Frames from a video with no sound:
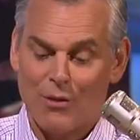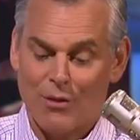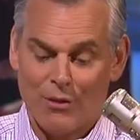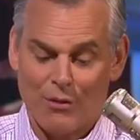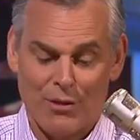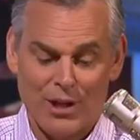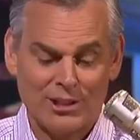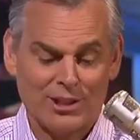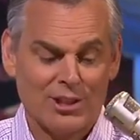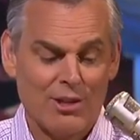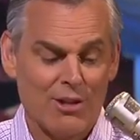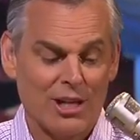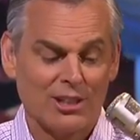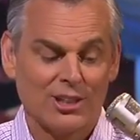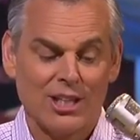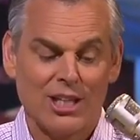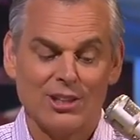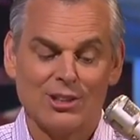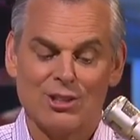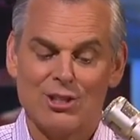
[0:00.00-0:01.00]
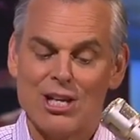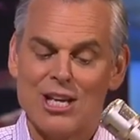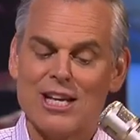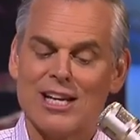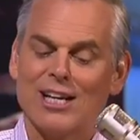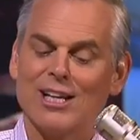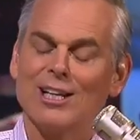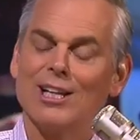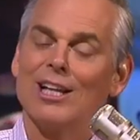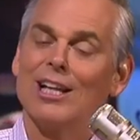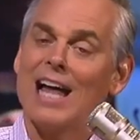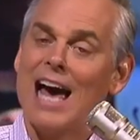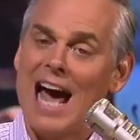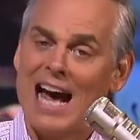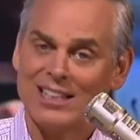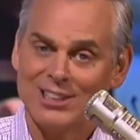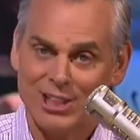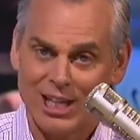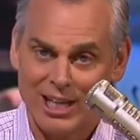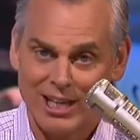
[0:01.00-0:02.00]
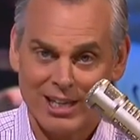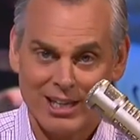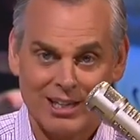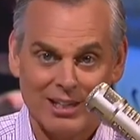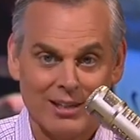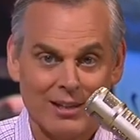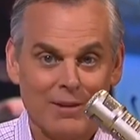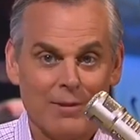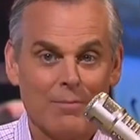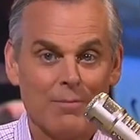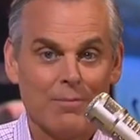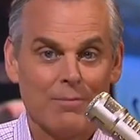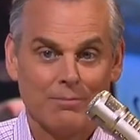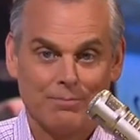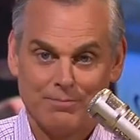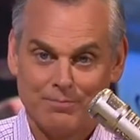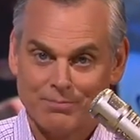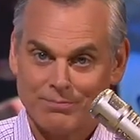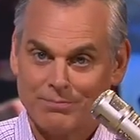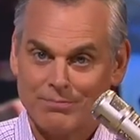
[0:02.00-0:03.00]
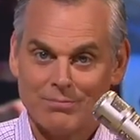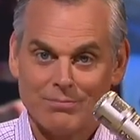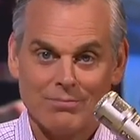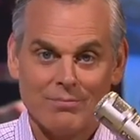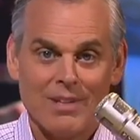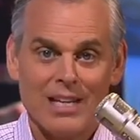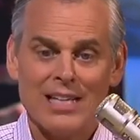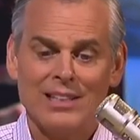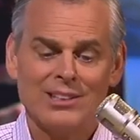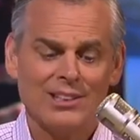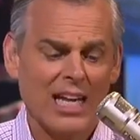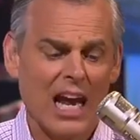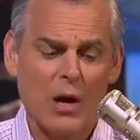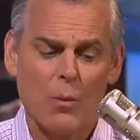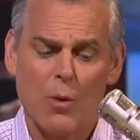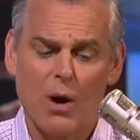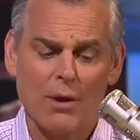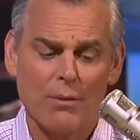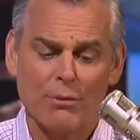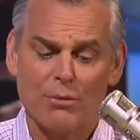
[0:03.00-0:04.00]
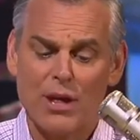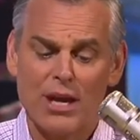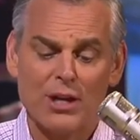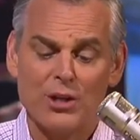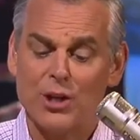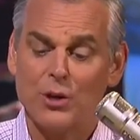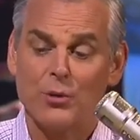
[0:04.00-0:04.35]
This is the classic say one thing, do